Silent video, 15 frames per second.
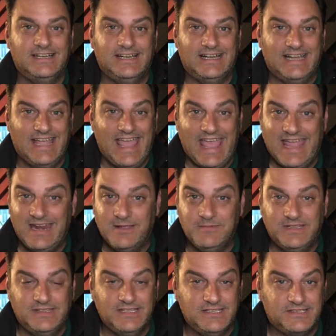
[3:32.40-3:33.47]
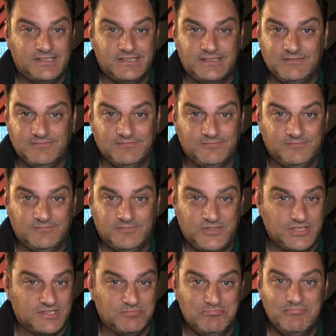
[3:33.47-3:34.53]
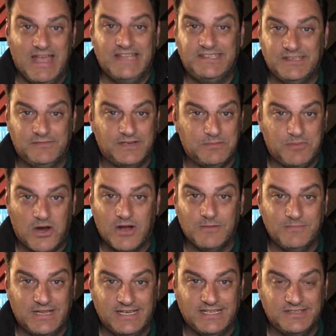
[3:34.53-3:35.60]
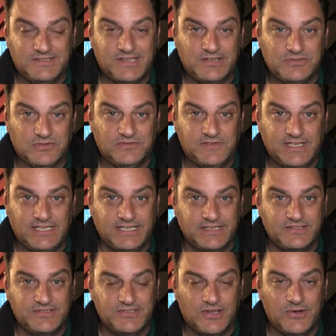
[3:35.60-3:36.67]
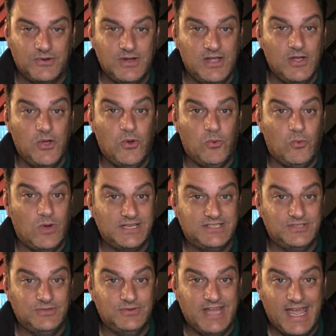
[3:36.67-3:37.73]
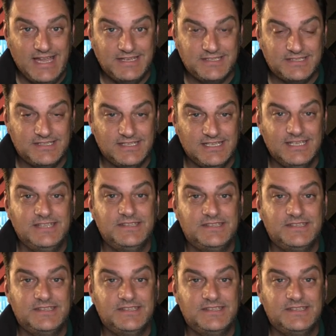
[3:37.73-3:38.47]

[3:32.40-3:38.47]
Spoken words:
And I'm in this just mess of an apartment in Central Phoenix. So what to do next?